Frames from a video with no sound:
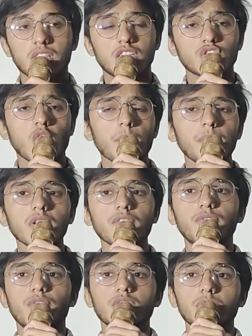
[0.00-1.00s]
The topic
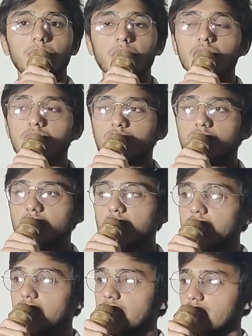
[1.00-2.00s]
for debate today